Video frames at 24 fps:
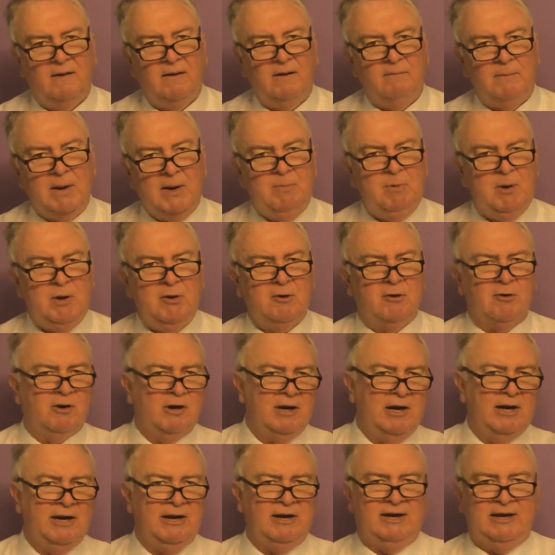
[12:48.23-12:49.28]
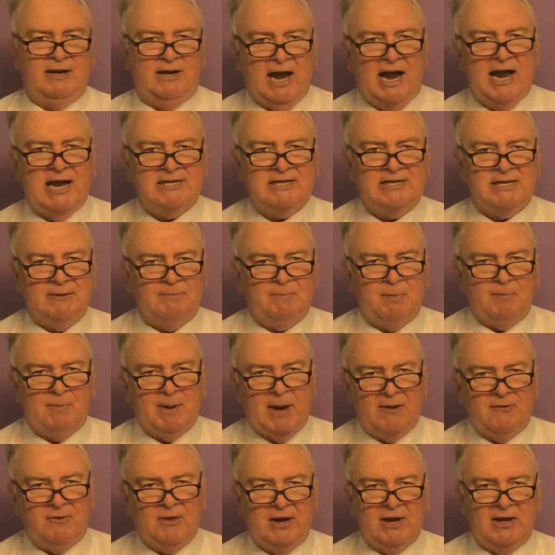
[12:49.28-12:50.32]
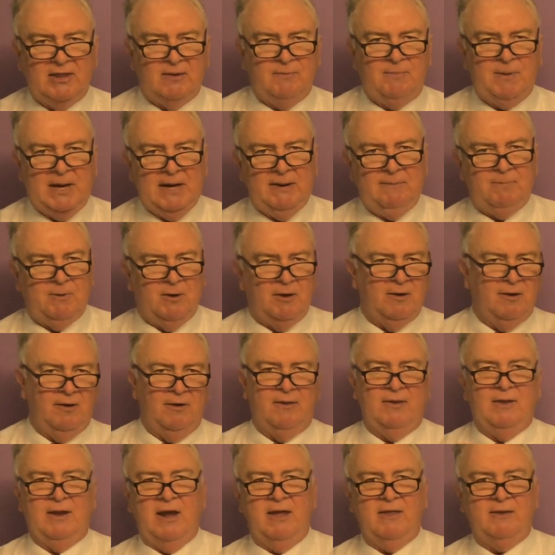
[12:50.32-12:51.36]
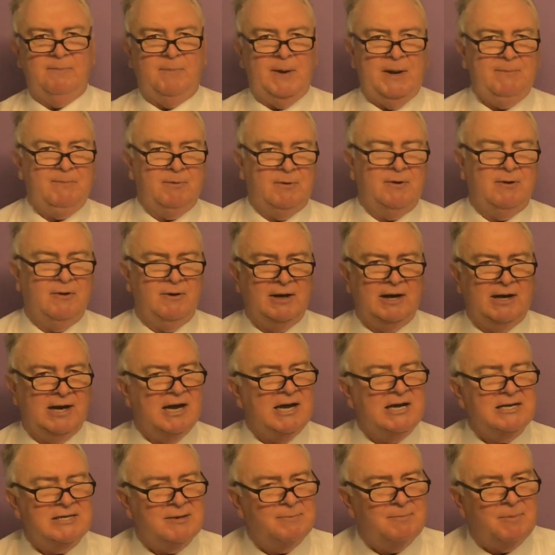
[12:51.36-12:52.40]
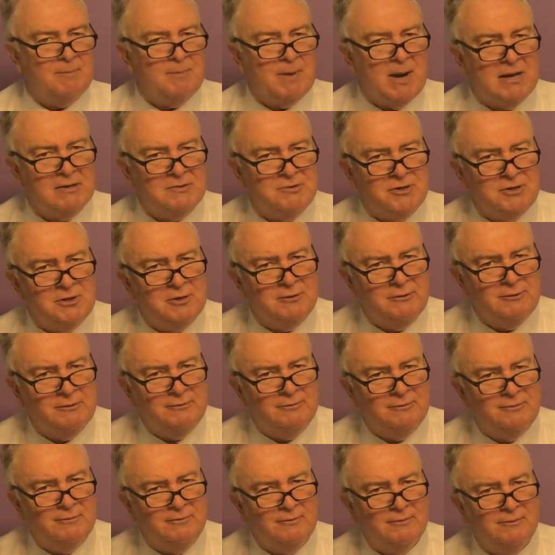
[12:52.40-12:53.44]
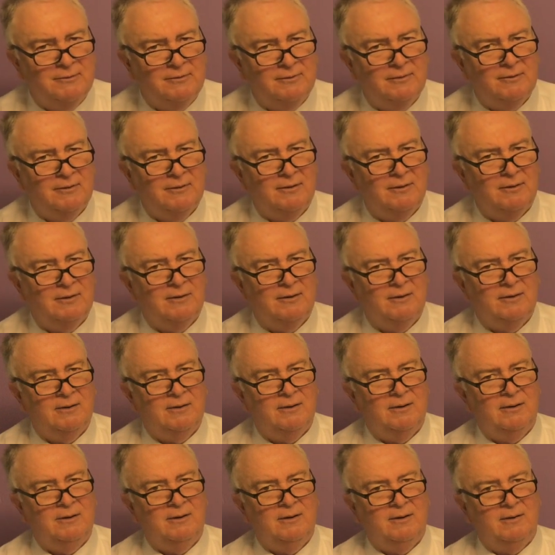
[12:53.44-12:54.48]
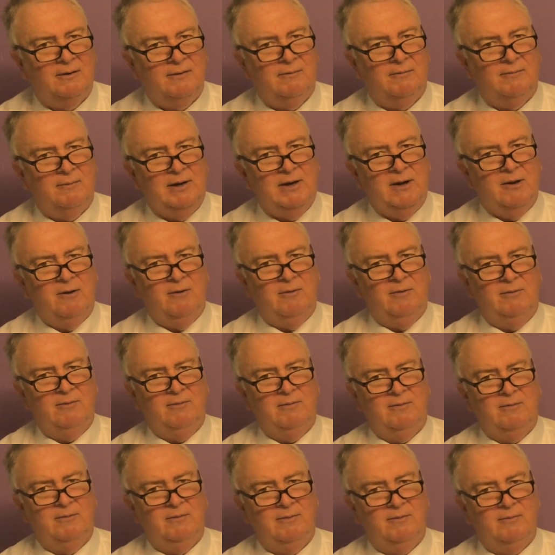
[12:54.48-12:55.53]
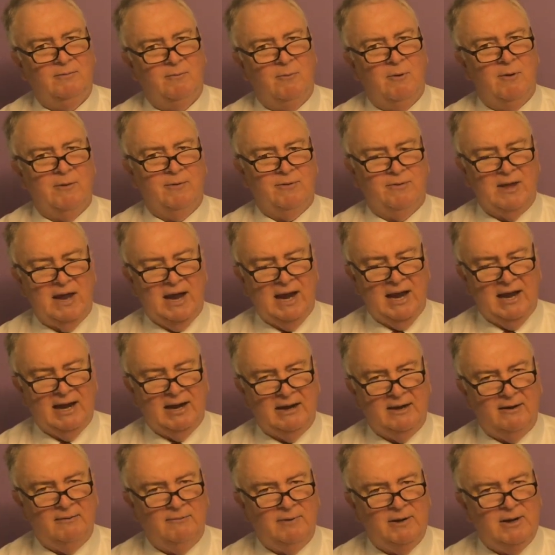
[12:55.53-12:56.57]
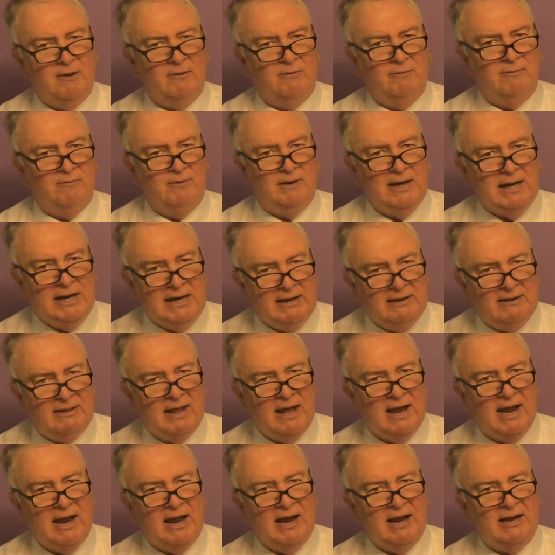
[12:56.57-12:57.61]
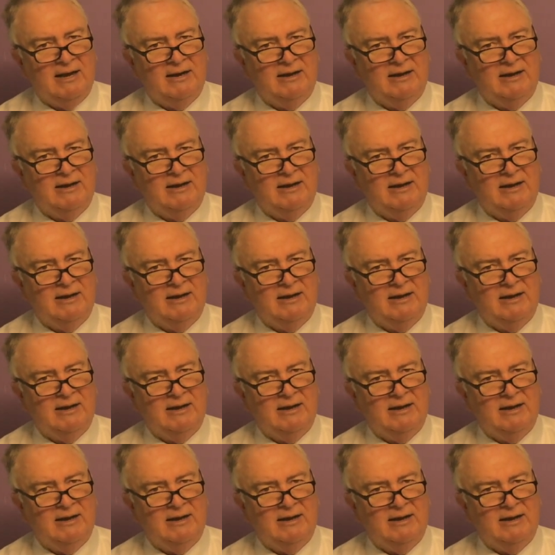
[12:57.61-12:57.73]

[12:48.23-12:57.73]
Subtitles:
Maybe you're going to gossip about the other people, or the other people are going to gossip about you. We don't want that. We don't need that.